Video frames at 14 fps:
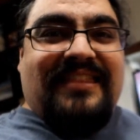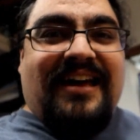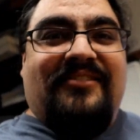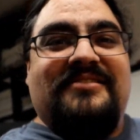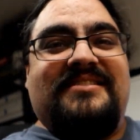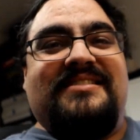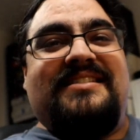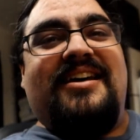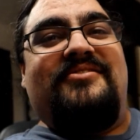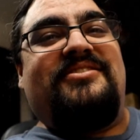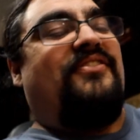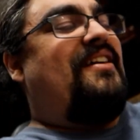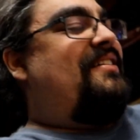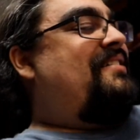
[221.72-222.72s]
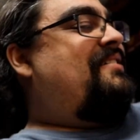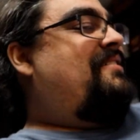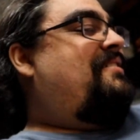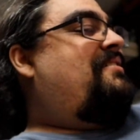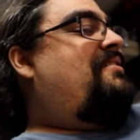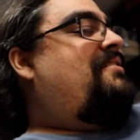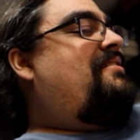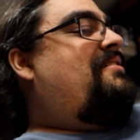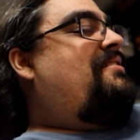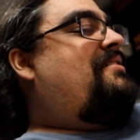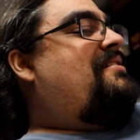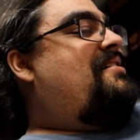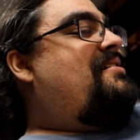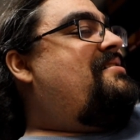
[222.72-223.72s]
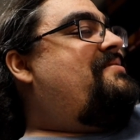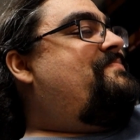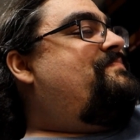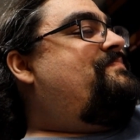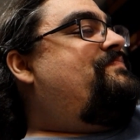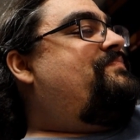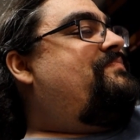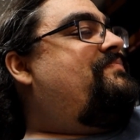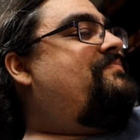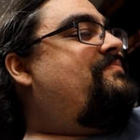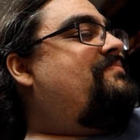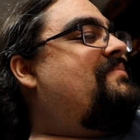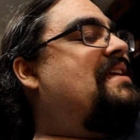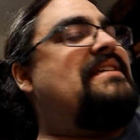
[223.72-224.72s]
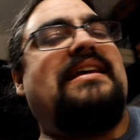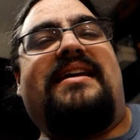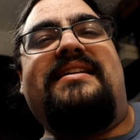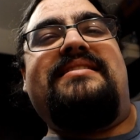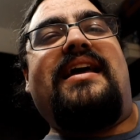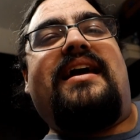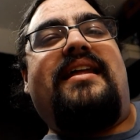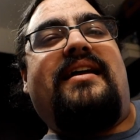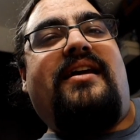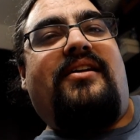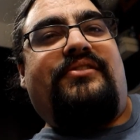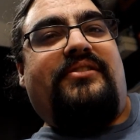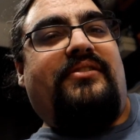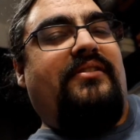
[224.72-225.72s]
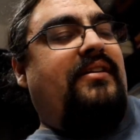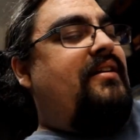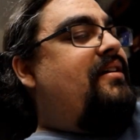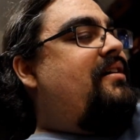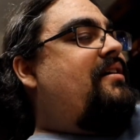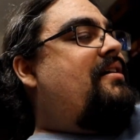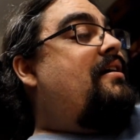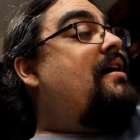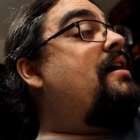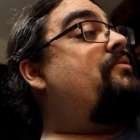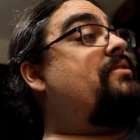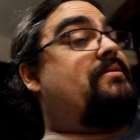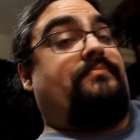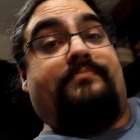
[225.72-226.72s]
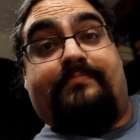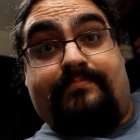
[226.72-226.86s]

That was fun. Because yeah, he's that kind of character. Anyways.